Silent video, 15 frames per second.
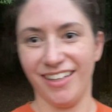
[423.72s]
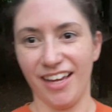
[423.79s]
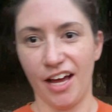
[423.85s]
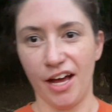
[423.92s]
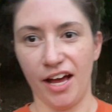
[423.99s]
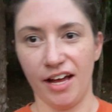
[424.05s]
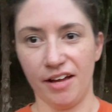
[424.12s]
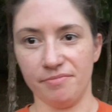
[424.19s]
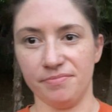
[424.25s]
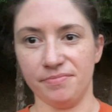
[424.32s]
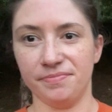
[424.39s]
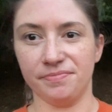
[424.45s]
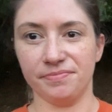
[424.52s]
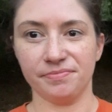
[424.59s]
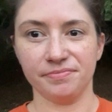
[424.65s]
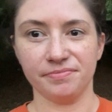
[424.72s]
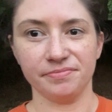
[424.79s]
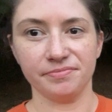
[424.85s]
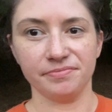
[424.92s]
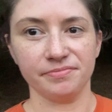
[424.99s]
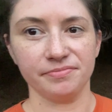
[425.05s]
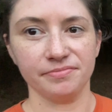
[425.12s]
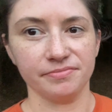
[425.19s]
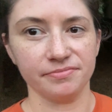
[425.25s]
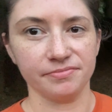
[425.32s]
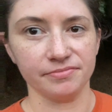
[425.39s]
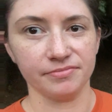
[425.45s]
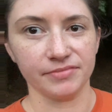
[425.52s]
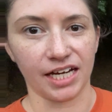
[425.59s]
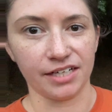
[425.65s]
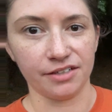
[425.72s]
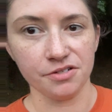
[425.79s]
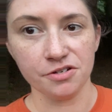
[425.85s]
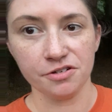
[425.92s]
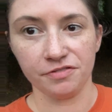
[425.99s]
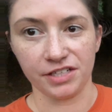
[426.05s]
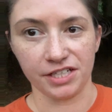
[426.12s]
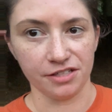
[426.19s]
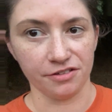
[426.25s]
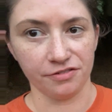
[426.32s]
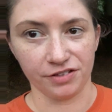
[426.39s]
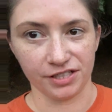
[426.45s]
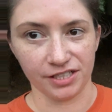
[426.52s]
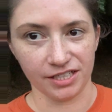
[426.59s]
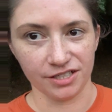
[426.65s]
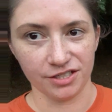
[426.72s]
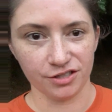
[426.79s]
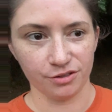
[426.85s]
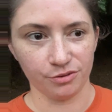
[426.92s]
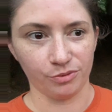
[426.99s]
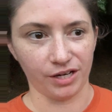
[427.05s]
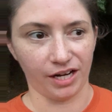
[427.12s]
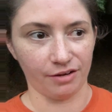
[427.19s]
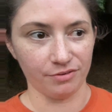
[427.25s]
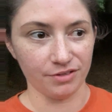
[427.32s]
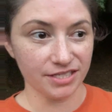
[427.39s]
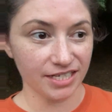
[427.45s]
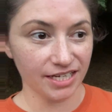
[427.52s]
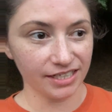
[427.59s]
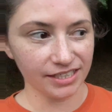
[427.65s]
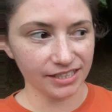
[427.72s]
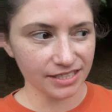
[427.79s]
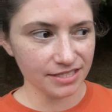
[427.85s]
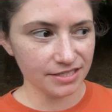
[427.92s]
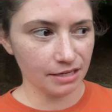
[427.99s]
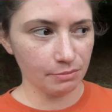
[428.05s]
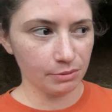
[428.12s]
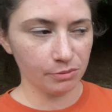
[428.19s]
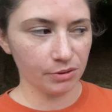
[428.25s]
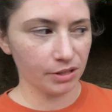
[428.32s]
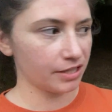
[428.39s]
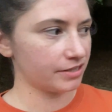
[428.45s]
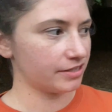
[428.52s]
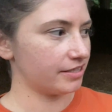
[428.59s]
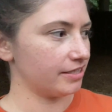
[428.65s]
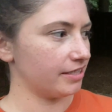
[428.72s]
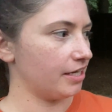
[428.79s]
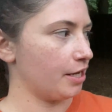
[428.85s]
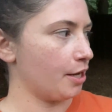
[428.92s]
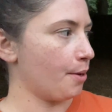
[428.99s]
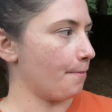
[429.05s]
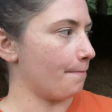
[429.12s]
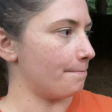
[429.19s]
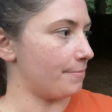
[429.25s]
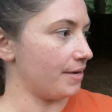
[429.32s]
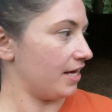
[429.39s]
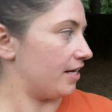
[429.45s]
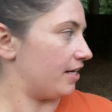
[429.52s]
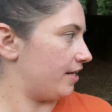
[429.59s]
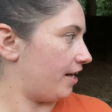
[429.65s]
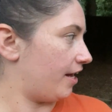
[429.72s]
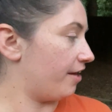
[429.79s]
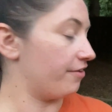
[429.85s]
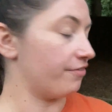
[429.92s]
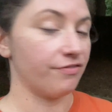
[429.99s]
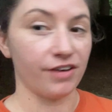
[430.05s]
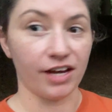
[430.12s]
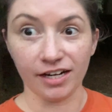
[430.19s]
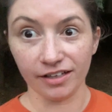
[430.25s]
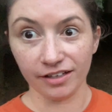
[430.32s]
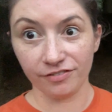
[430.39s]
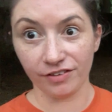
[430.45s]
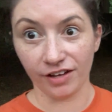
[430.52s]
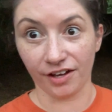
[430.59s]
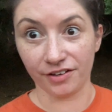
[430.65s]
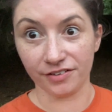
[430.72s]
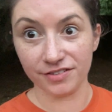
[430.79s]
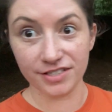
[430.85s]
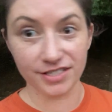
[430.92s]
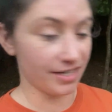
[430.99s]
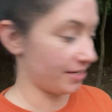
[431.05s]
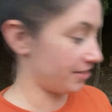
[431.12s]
I don't know if any of the footage when I was sanding this table worked, but I have finally found a